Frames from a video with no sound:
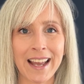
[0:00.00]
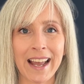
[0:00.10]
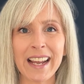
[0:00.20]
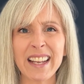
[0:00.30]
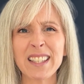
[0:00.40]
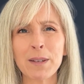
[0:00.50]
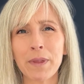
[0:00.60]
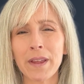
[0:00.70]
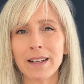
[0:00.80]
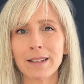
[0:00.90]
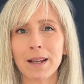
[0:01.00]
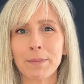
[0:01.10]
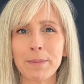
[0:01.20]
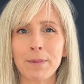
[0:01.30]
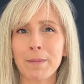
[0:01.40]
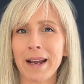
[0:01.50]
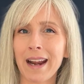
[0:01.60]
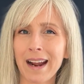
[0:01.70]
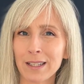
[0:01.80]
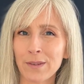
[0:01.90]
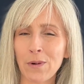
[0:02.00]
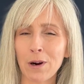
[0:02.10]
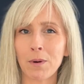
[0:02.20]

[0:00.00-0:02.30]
And some things that people might ask for